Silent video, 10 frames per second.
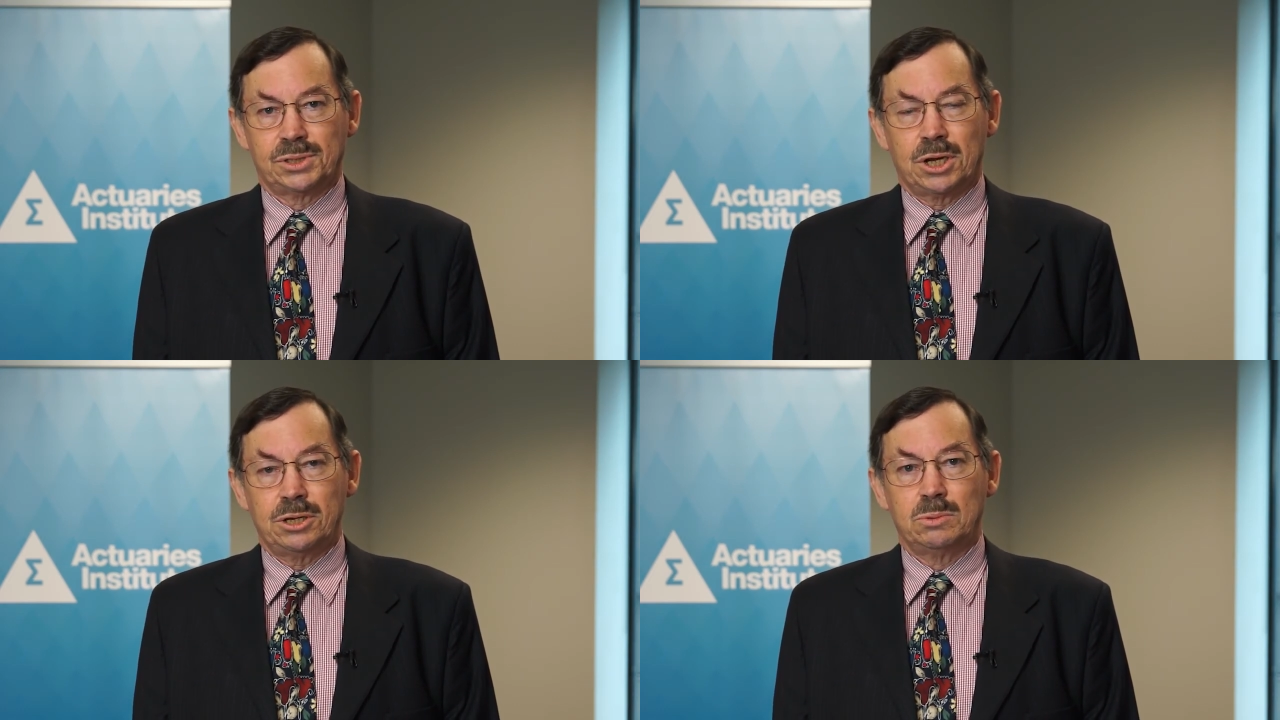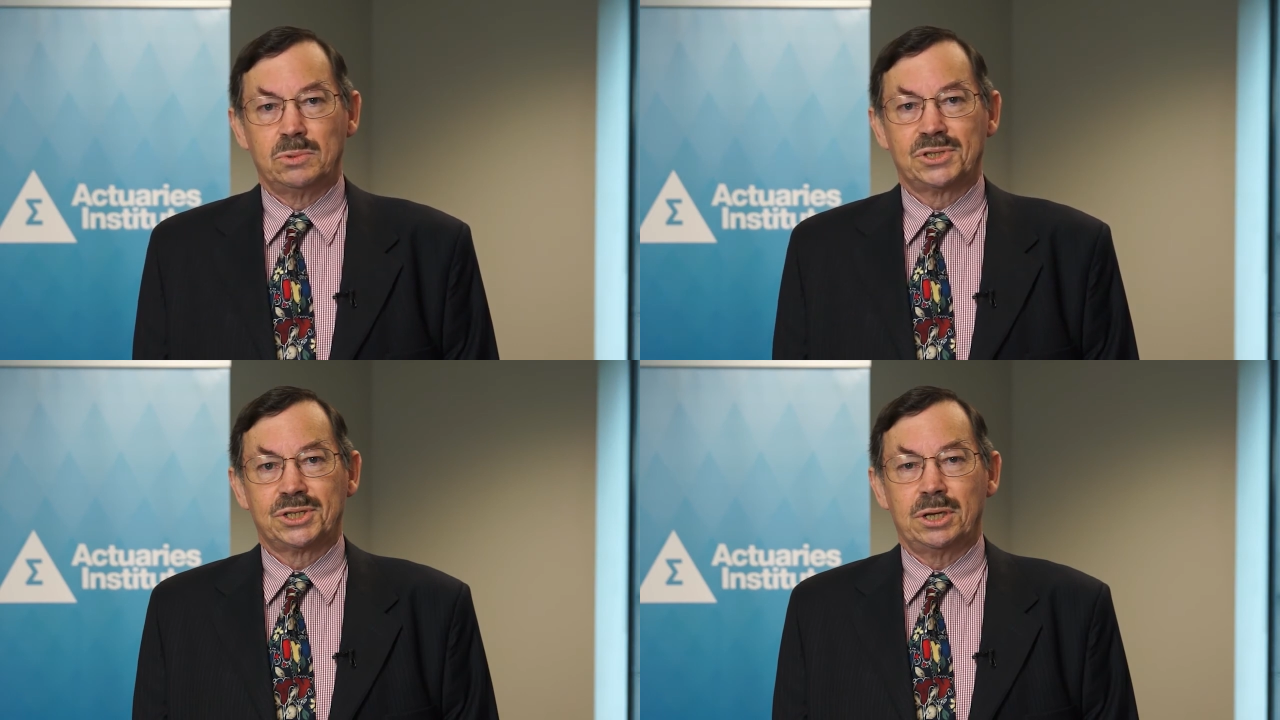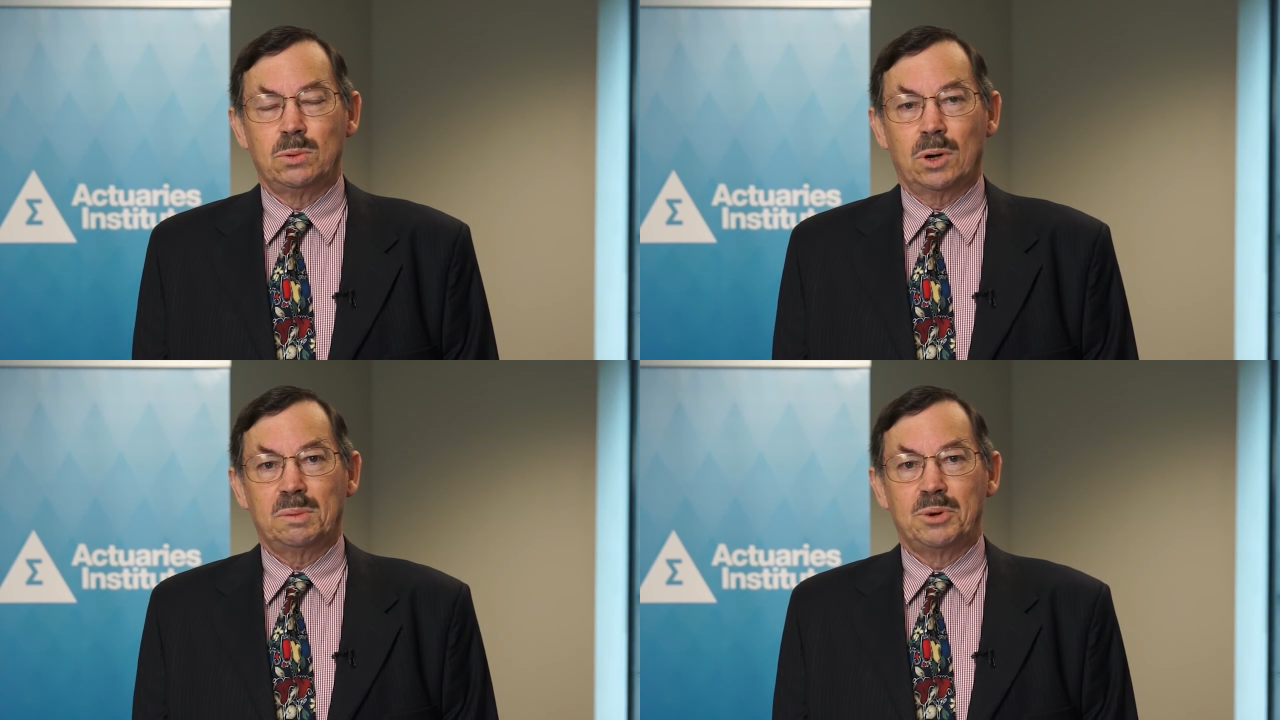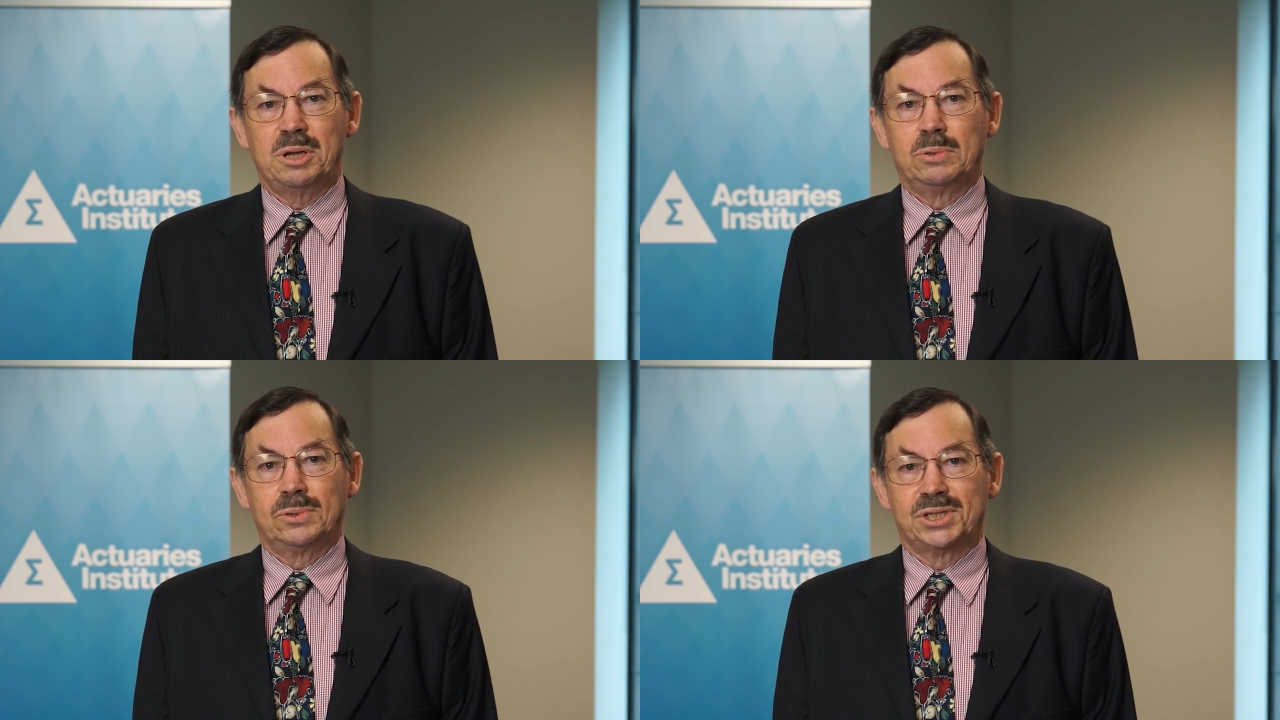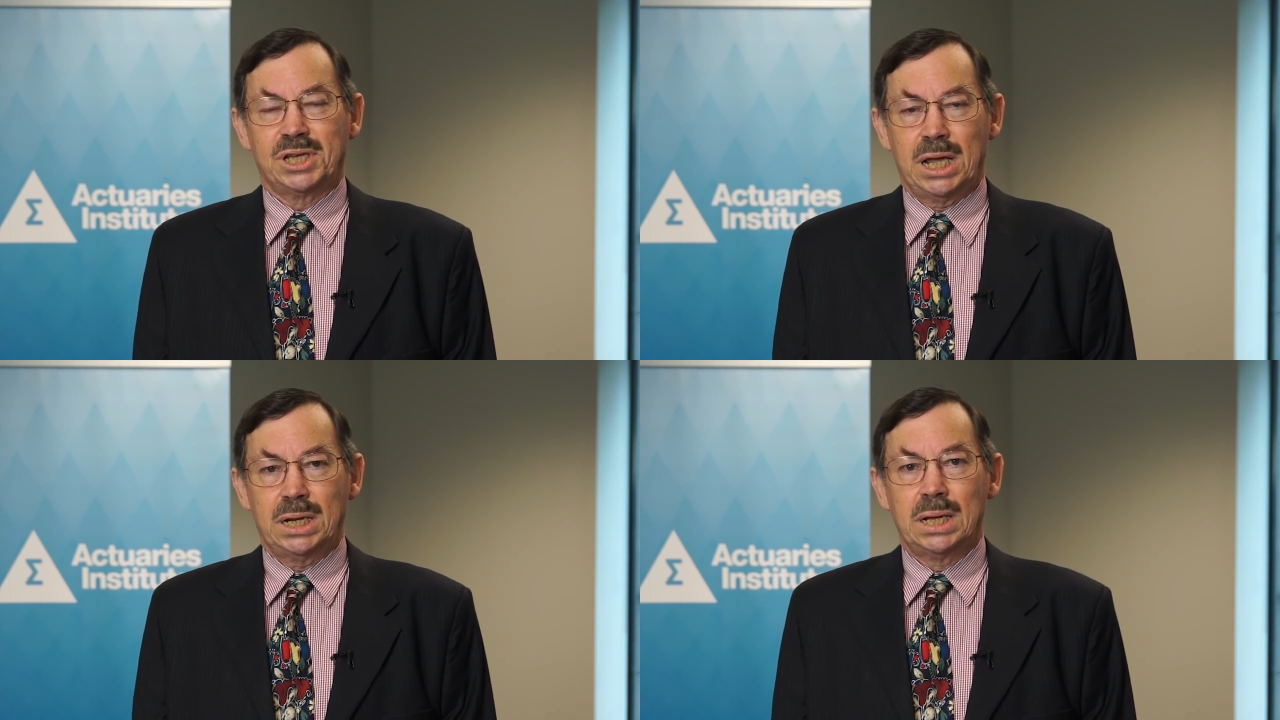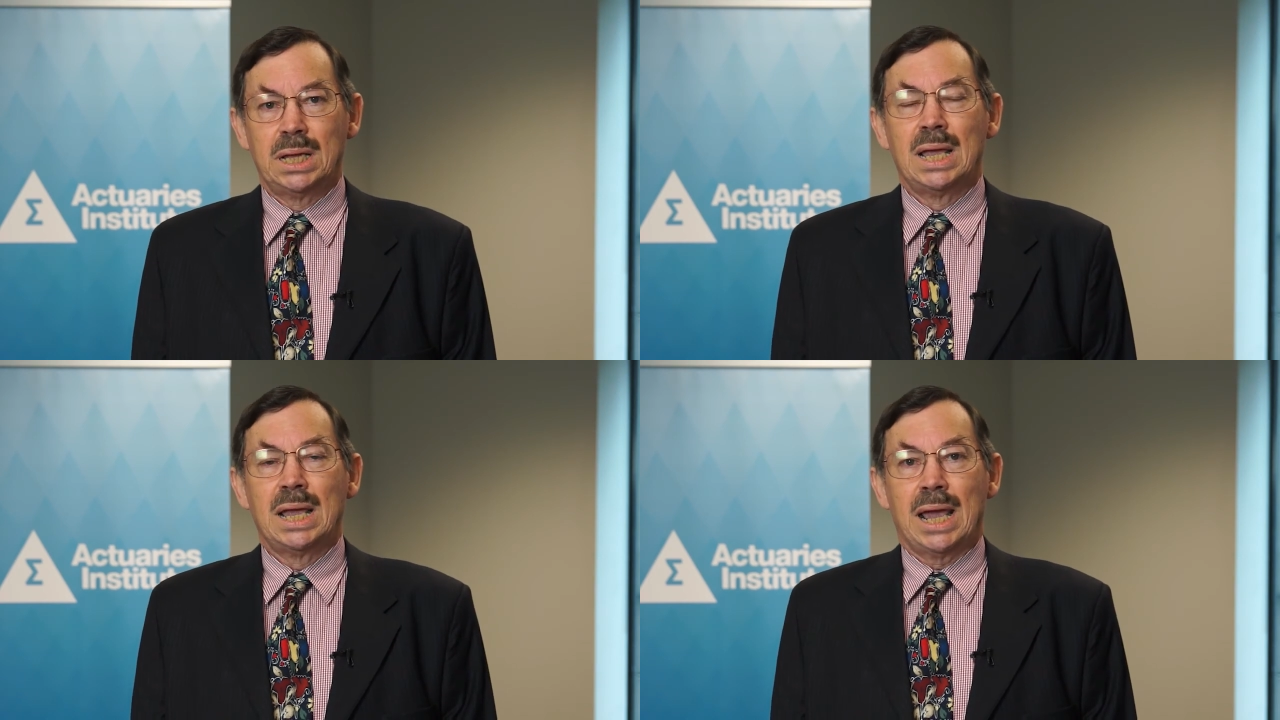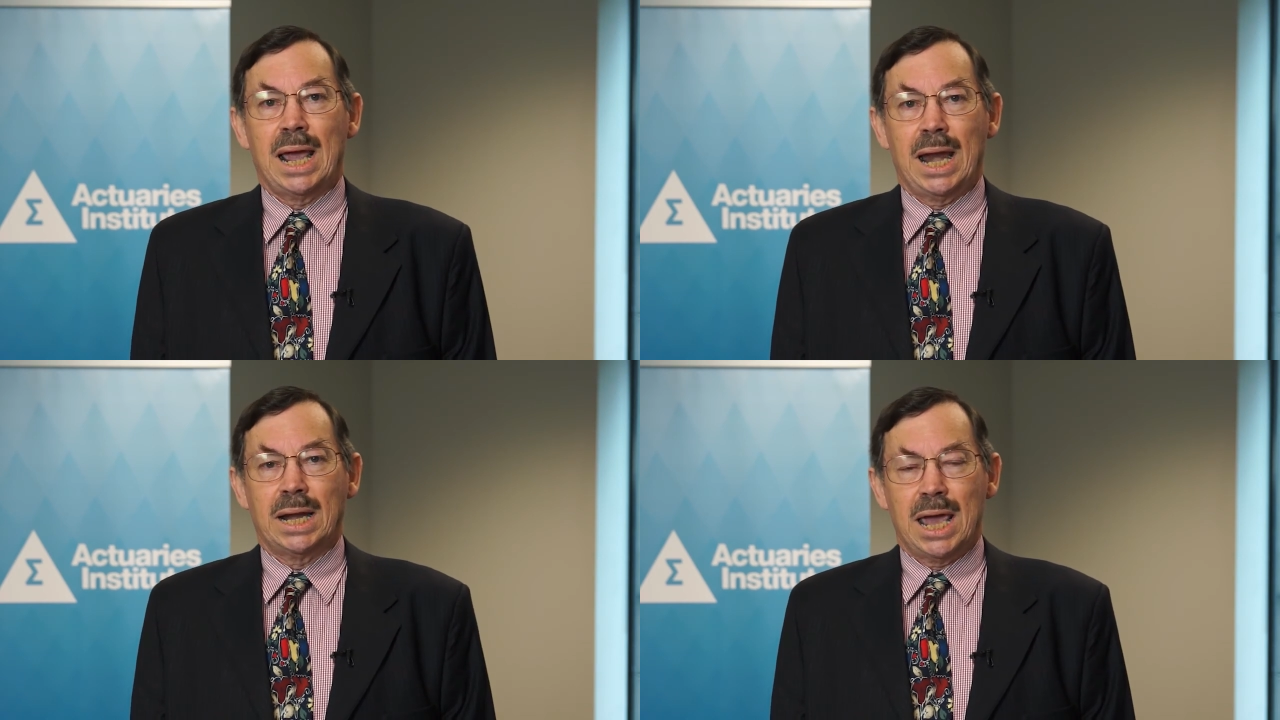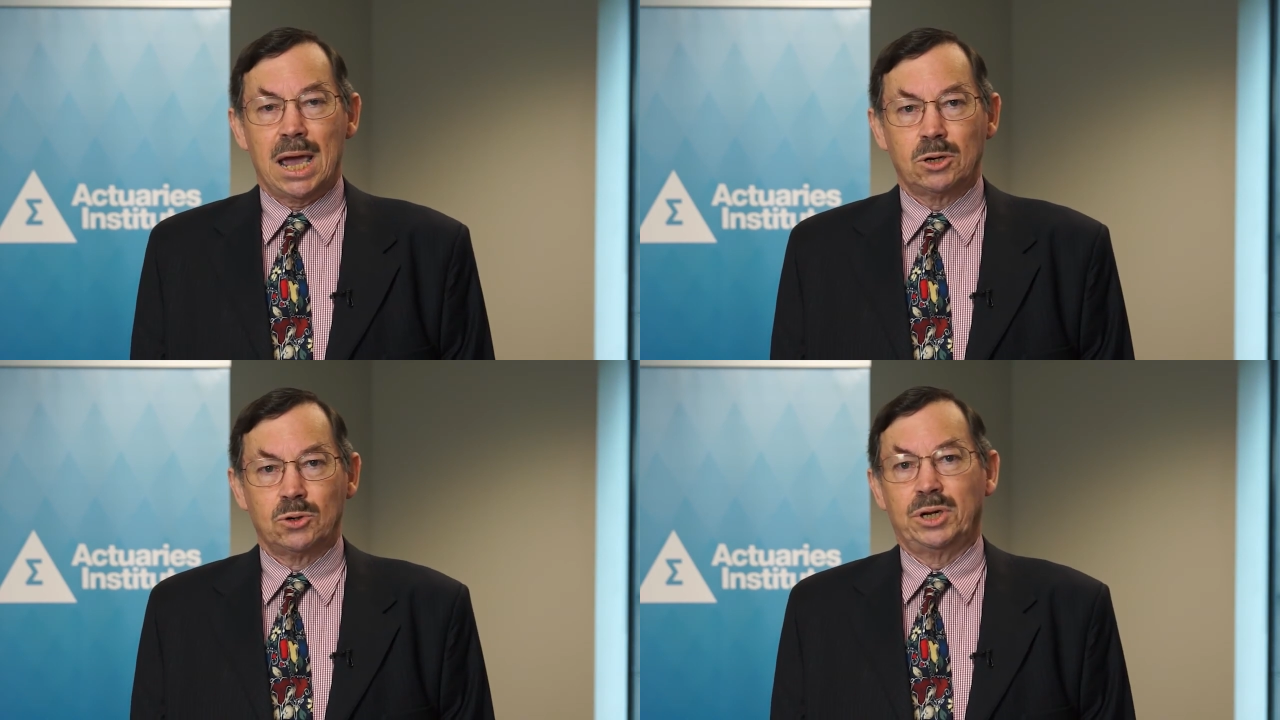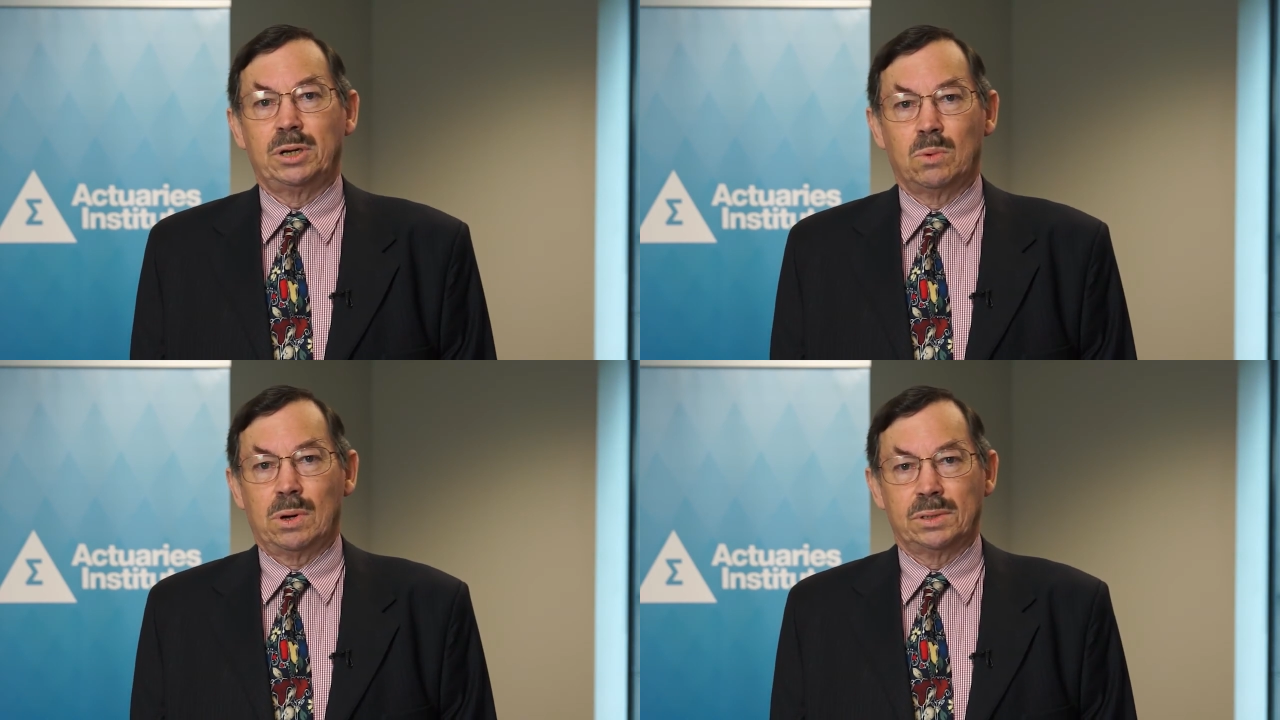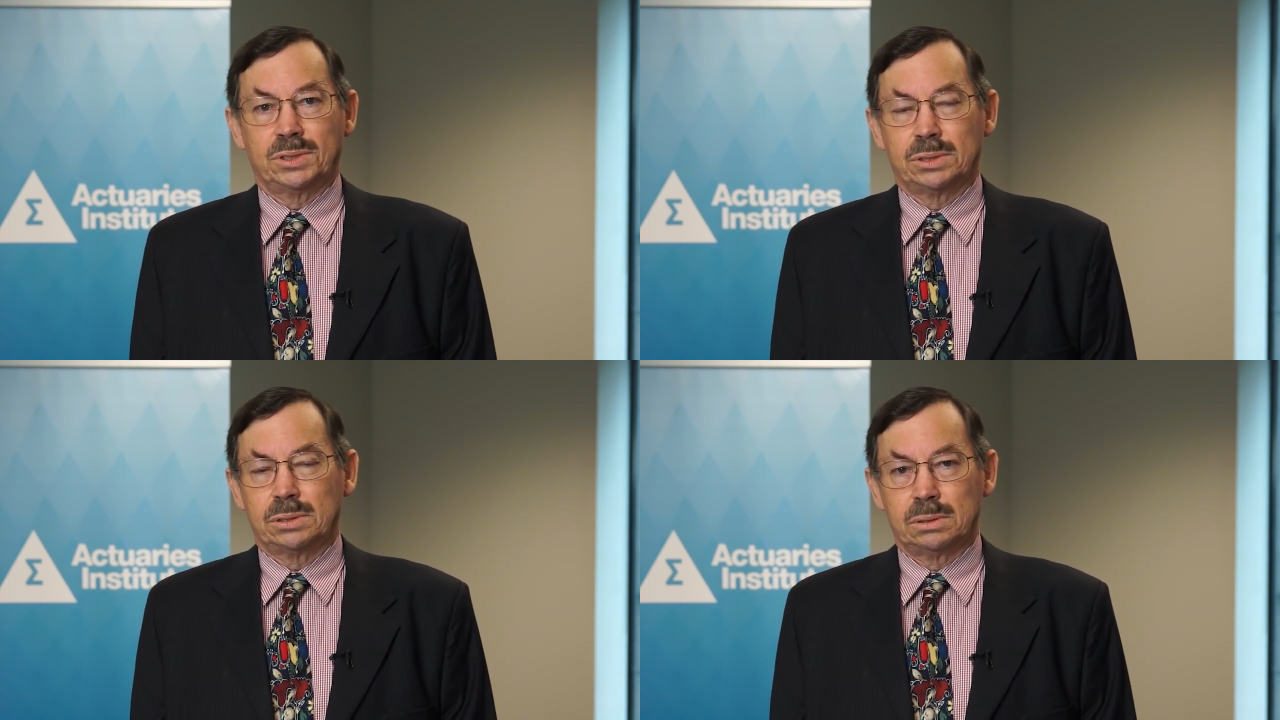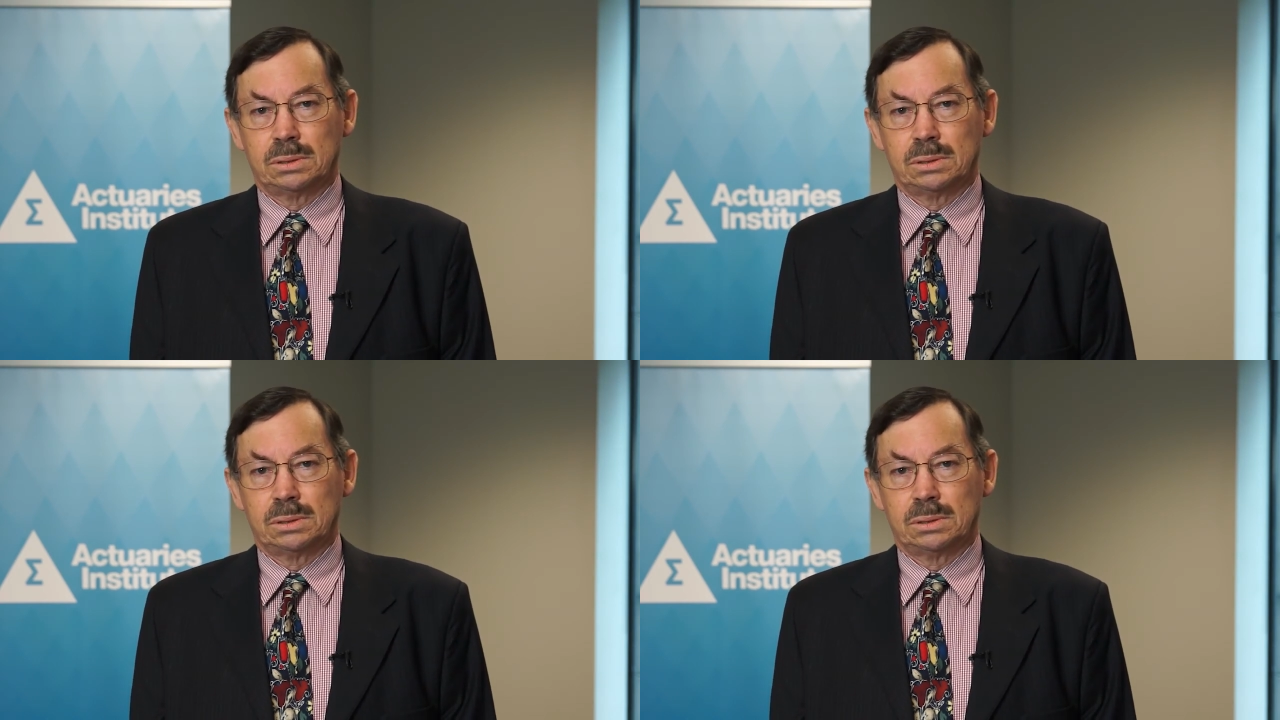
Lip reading: So you will see what people said and how good it was.